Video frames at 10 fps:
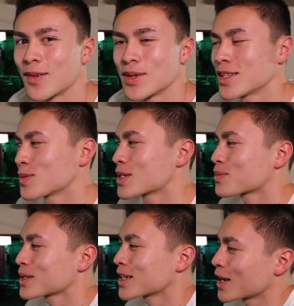we
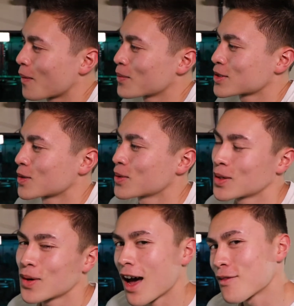split it up, so we
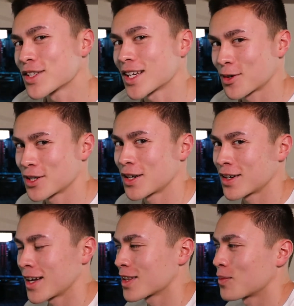don't have a secretary
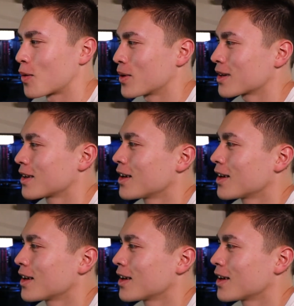at the moment.